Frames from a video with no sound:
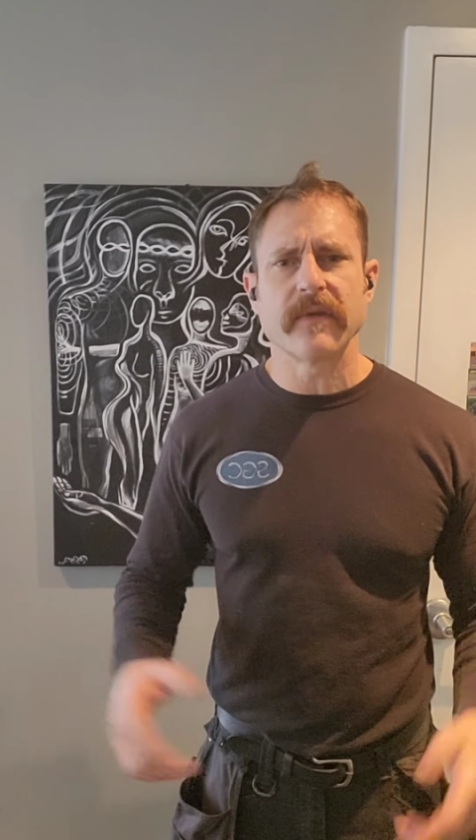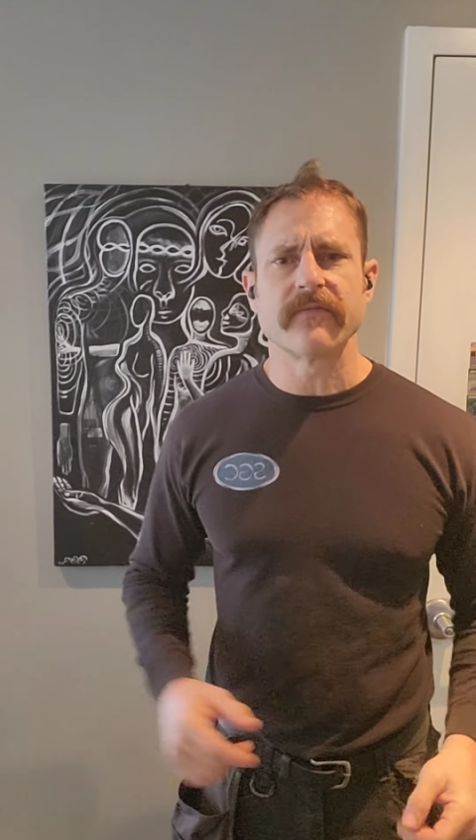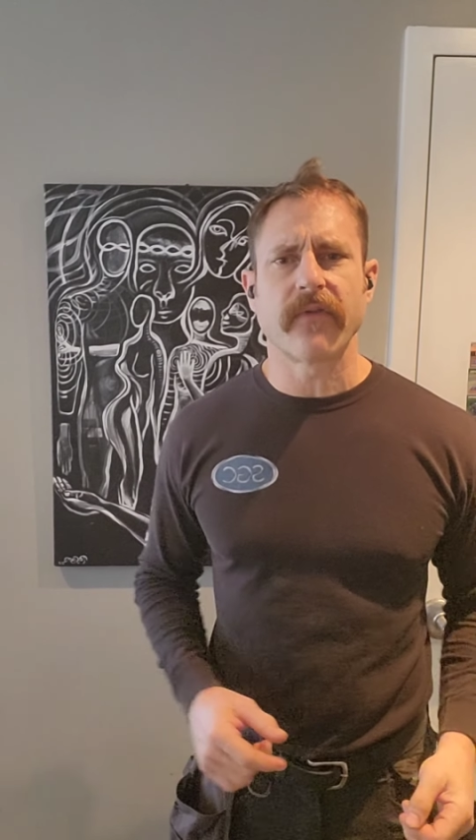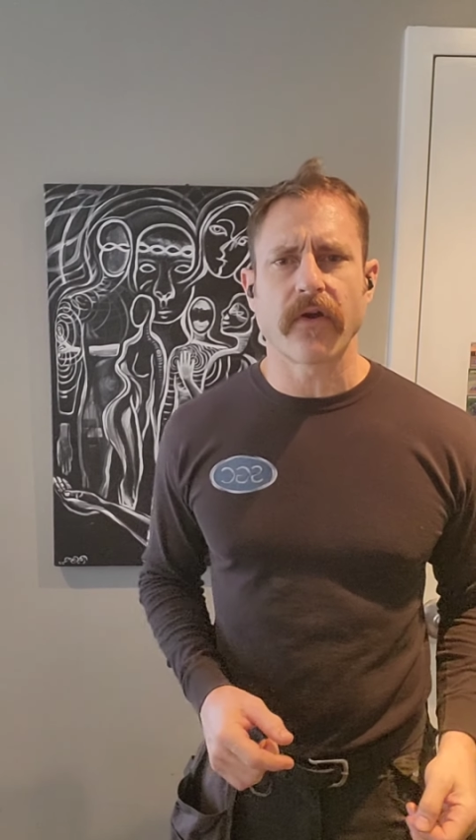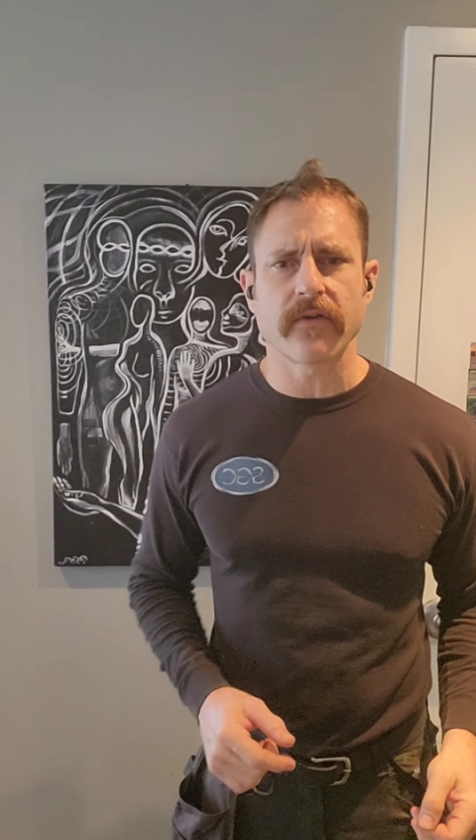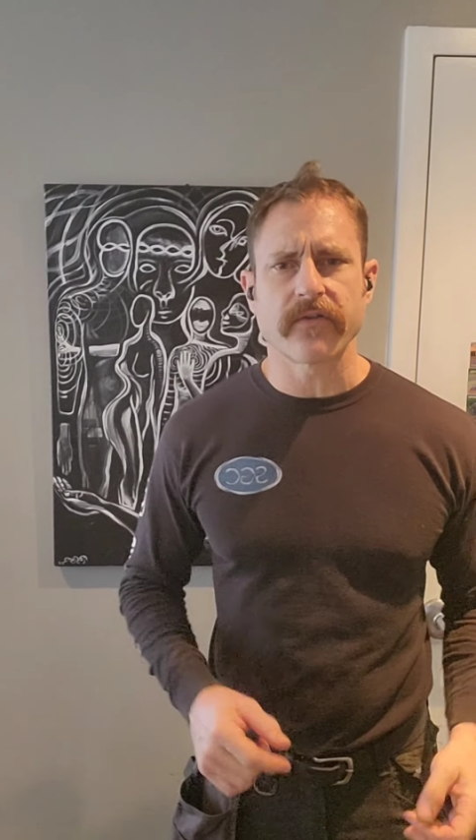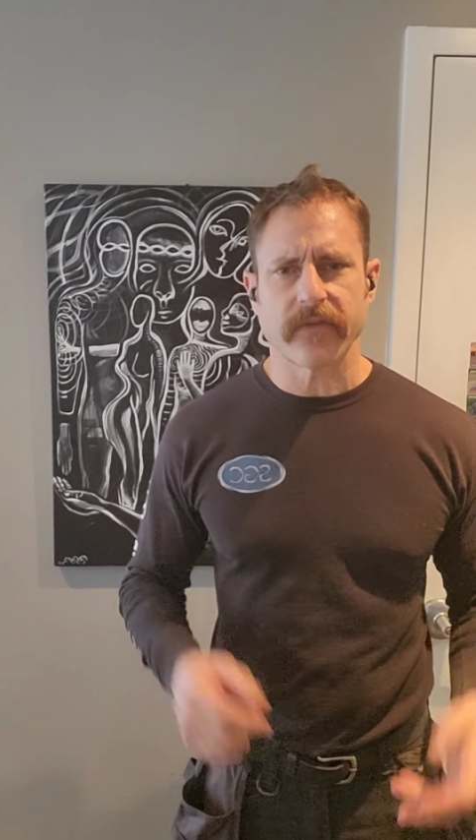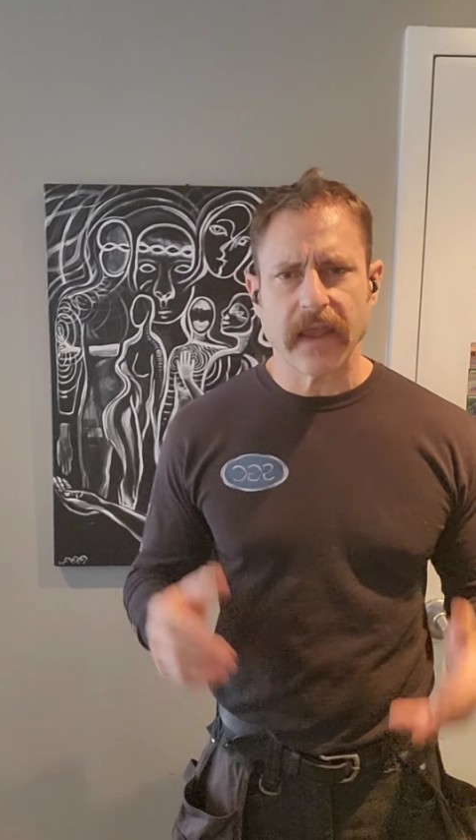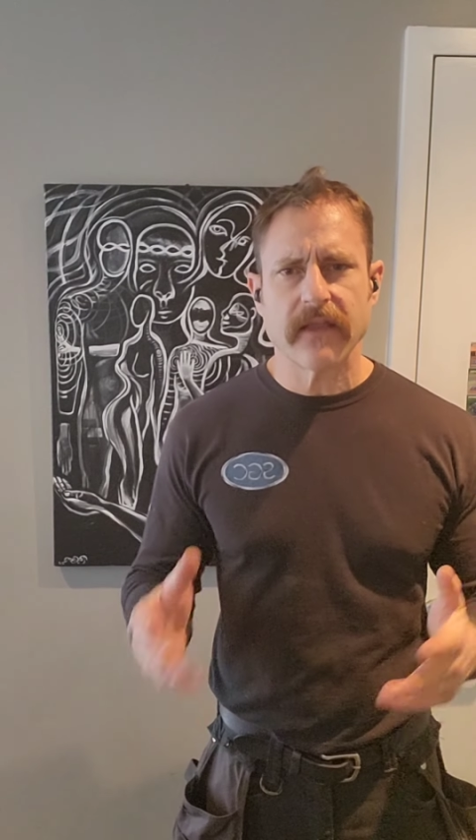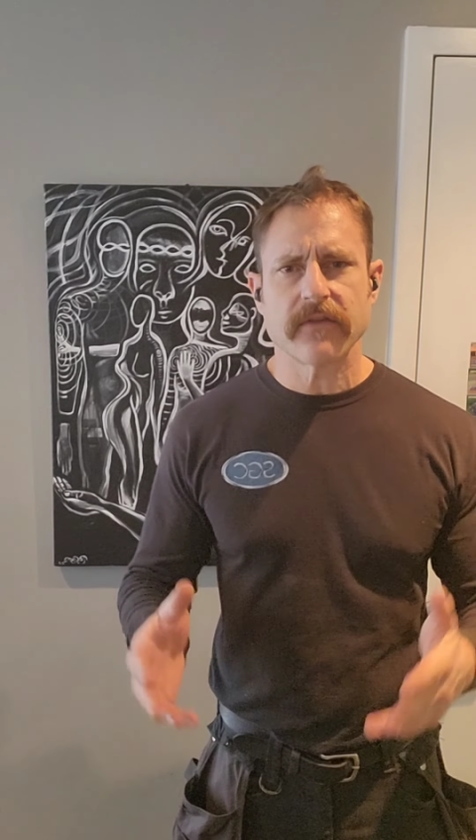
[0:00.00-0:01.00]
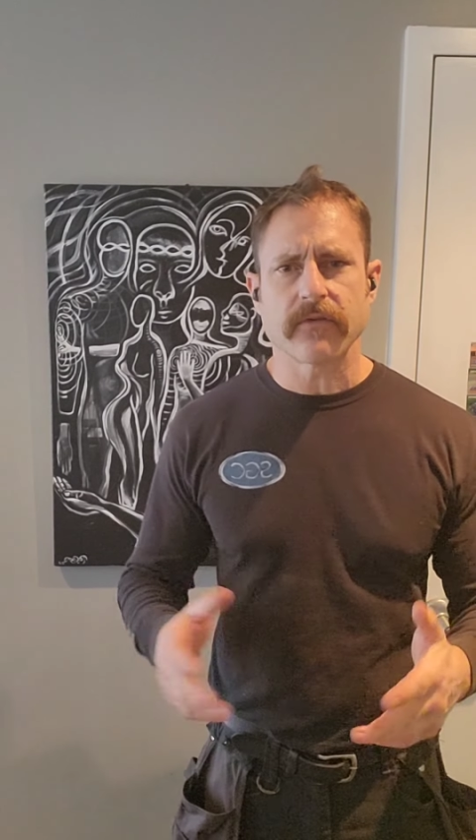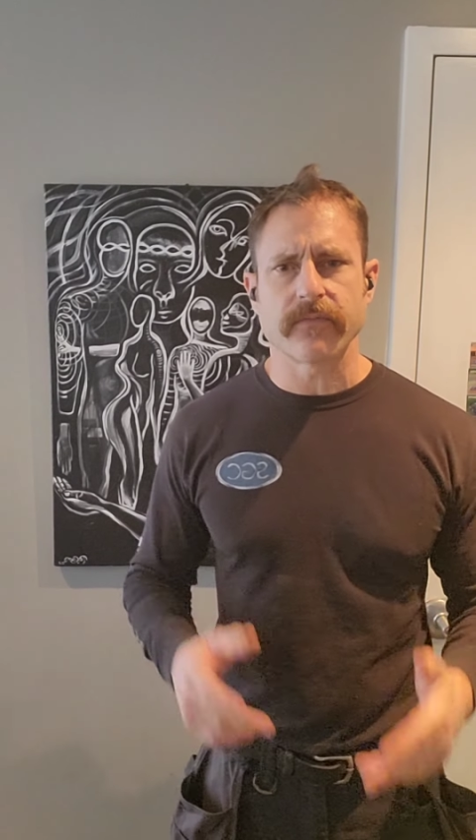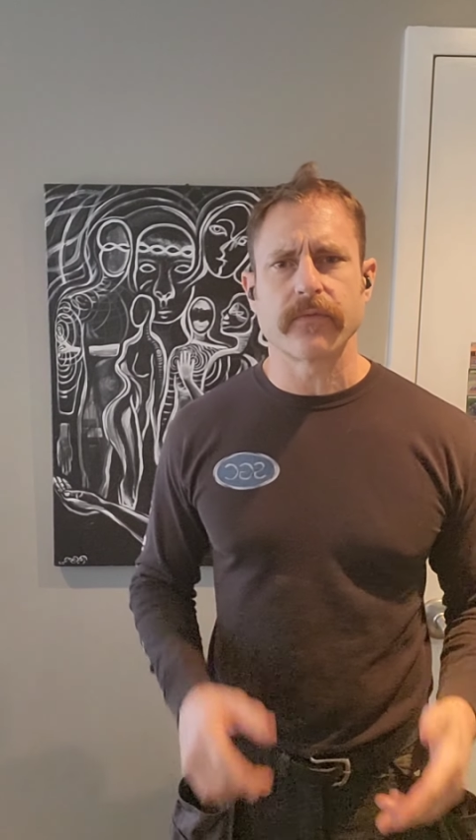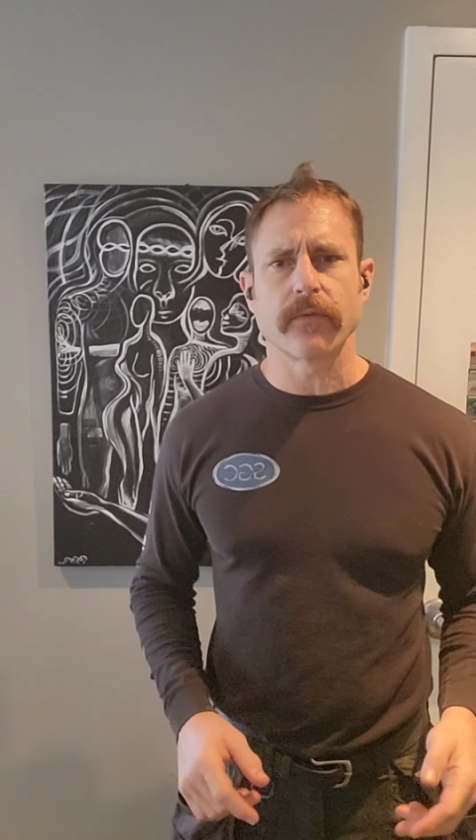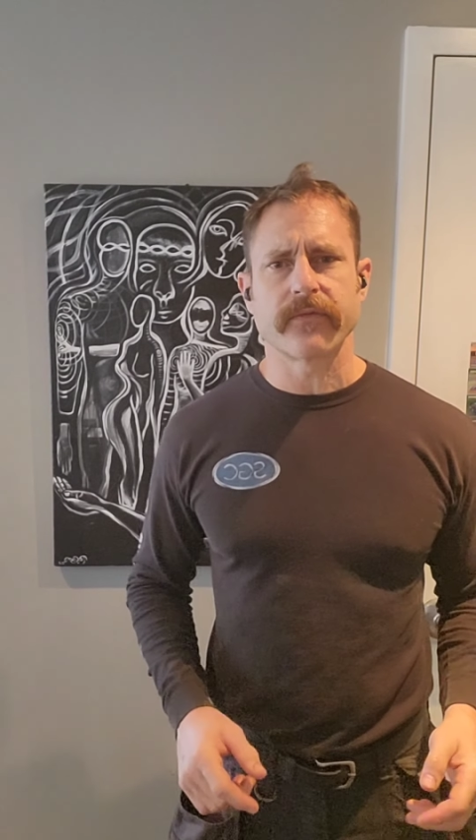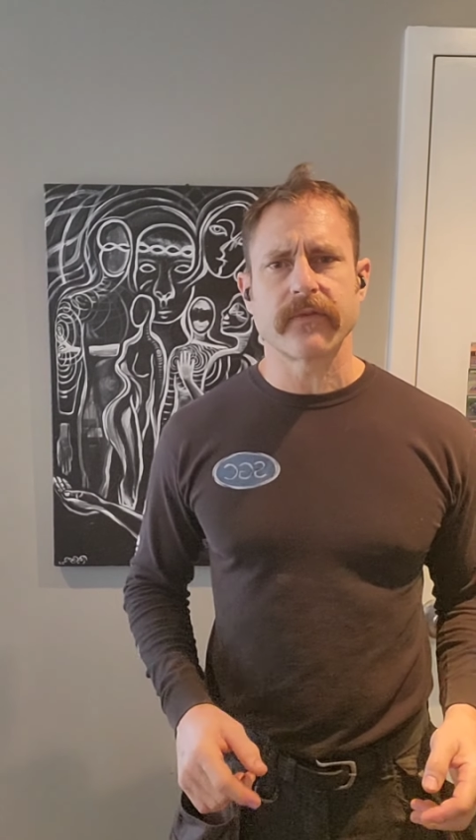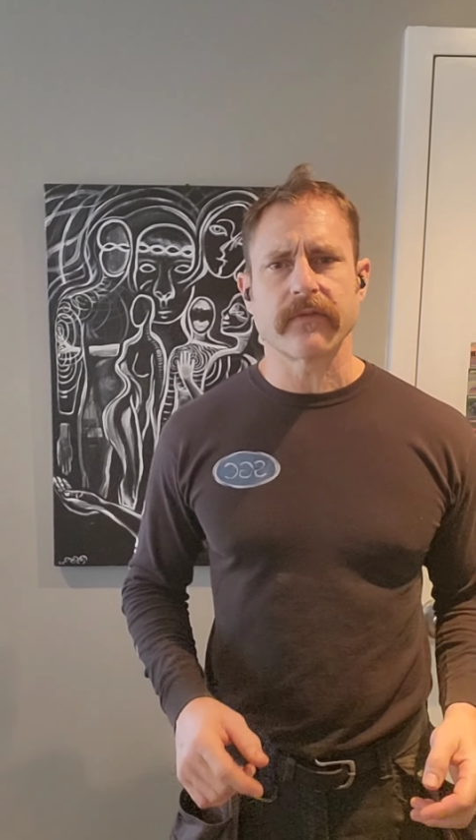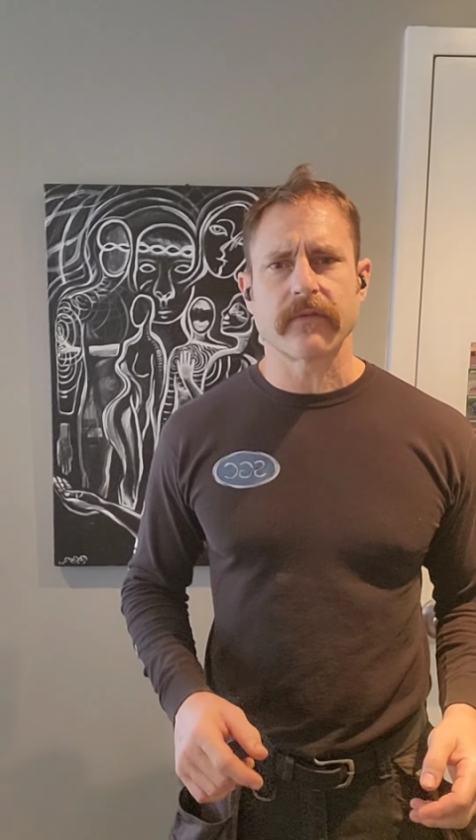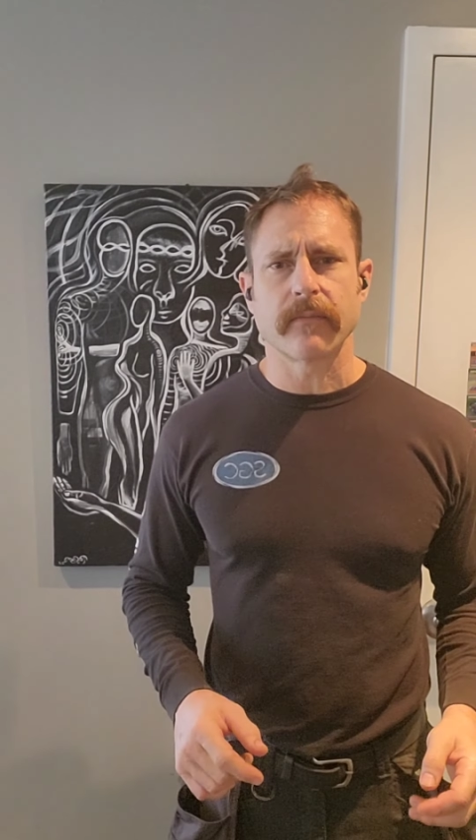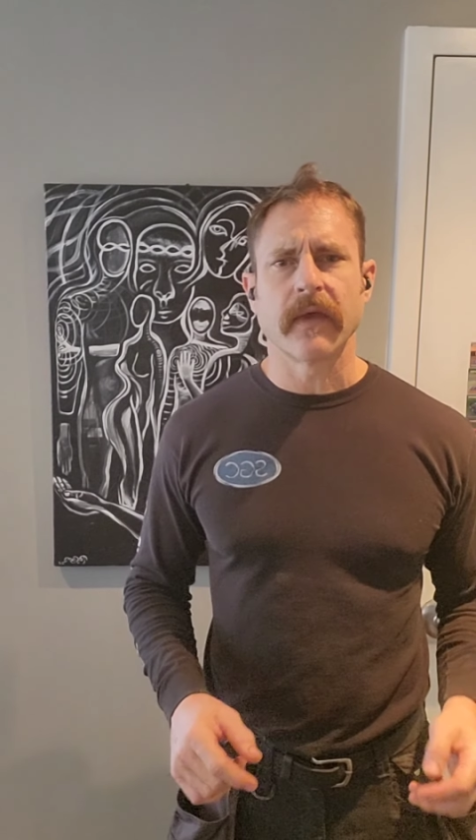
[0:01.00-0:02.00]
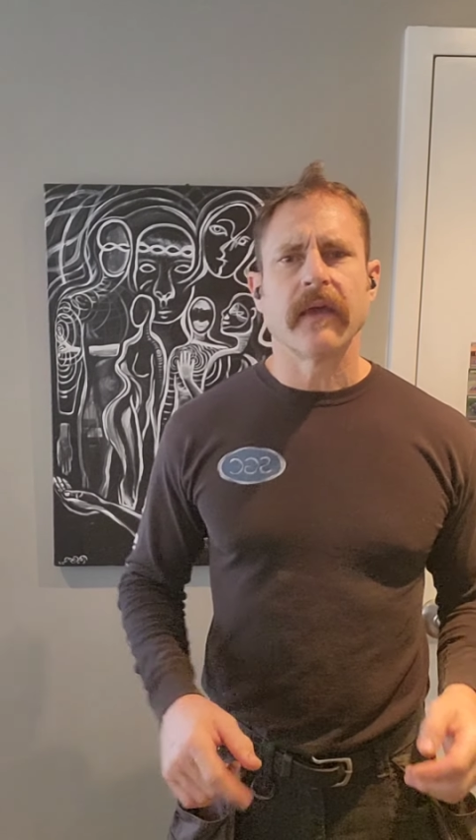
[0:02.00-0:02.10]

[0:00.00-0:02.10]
and varnish in your fuel system.